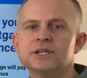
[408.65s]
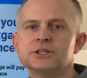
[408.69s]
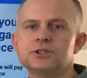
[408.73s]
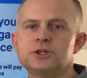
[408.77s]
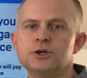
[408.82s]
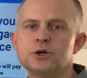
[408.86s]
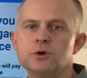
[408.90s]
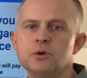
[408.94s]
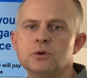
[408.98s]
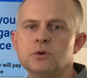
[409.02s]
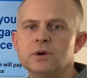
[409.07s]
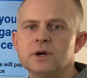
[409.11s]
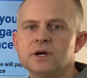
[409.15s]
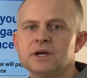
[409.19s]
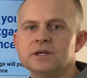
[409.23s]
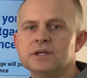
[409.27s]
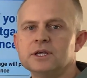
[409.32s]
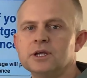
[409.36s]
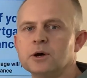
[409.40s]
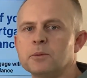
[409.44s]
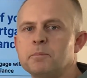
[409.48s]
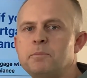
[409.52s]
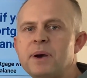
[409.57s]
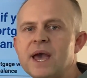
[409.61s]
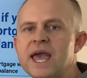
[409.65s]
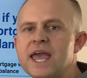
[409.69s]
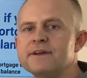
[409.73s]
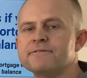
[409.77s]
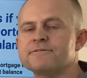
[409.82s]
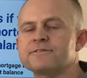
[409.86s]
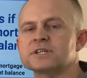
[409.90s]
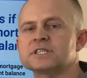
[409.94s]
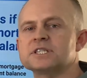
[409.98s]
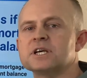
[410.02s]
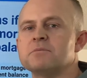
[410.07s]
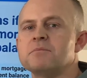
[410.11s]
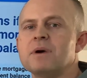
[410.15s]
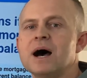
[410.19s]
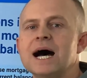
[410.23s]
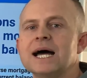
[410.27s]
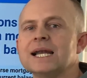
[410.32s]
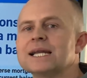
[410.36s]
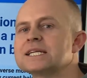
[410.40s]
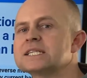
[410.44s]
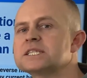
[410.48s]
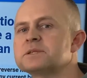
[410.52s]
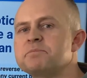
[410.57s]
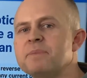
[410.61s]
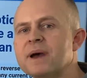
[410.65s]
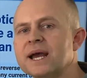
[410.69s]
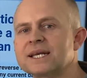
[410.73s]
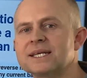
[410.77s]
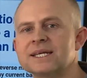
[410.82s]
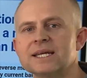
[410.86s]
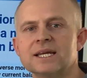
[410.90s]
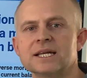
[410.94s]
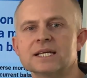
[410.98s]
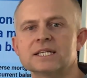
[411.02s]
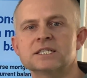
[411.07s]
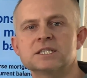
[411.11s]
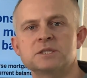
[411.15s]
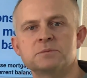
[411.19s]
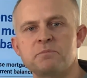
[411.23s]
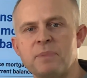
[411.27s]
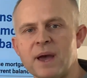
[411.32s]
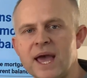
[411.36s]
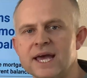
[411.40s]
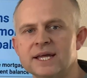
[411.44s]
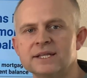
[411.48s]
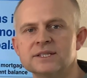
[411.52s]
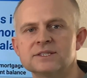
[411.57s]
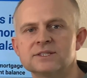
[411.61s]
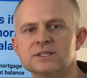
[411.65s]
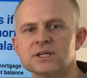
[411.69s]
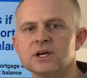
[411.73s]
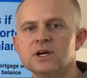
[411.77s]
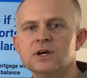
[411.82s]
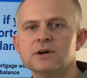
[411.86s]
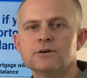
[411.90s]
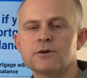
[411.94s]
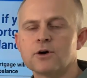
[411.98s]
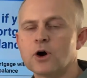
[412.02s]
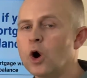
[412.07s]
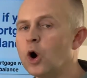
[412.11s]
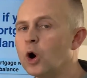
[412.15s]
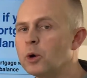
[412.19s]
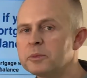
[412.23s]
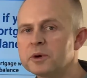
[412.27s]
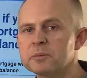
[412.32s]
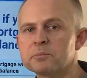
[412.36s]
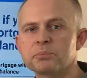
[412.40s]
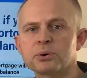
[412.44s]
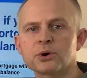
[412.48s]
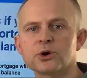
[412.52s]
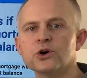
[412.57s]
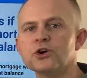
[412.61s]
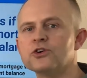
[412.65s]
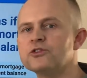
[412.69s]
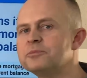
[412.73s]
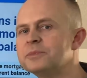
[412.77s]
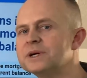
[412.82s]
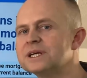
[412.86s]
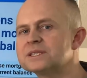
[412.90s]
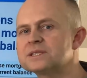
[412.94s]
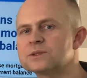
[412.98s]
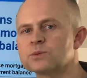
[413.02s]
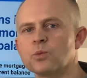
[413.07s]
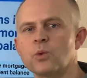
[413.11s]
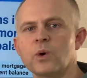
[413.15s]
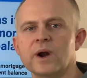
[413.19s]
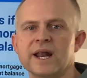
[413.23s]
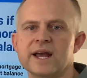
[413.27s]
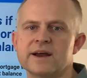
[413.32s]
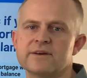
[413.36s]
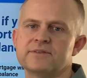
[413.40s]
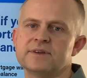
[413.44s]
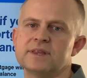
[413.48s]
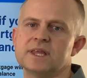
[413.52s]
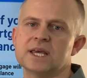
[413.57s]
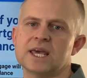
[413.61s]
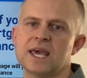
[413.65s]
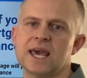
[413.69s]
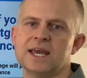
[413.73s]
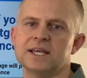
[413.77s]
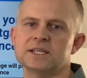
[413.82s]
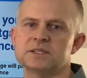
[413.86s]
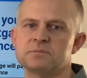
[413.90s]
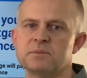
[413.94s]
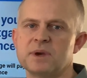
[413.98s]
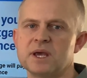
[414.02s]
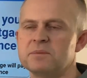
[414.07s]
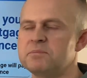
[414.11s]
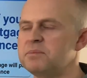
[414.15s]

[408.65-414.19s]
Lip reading: to pay for some unexpected expense, home improvements, whatever the case may